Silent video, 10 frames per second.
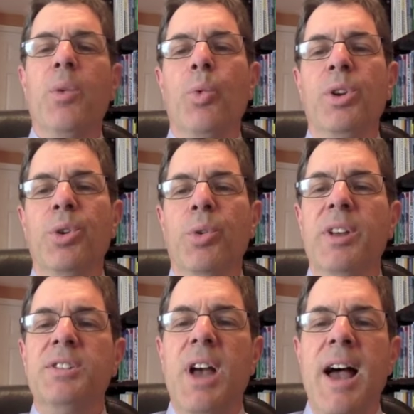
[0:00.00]
We knew
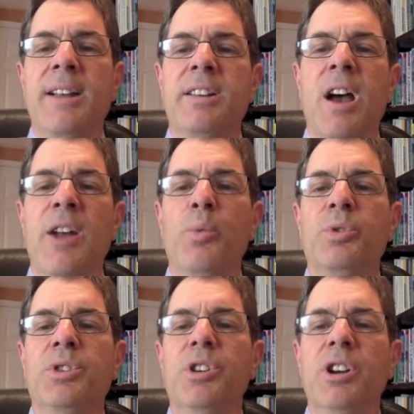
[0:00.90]
this iodine
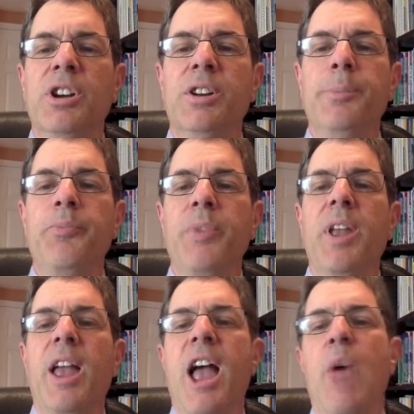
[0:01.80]
was good,
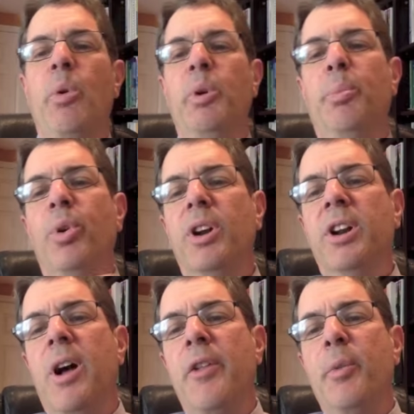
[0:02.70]
and when we put
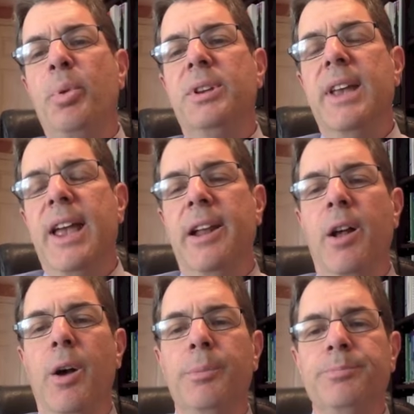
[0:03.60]
it on the
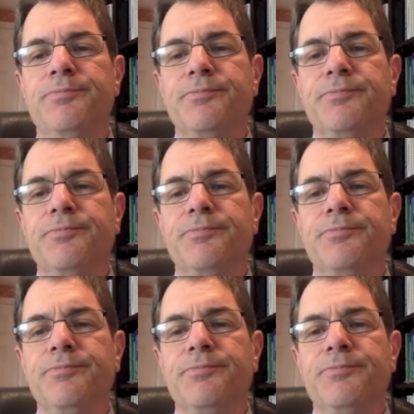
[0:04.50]
potato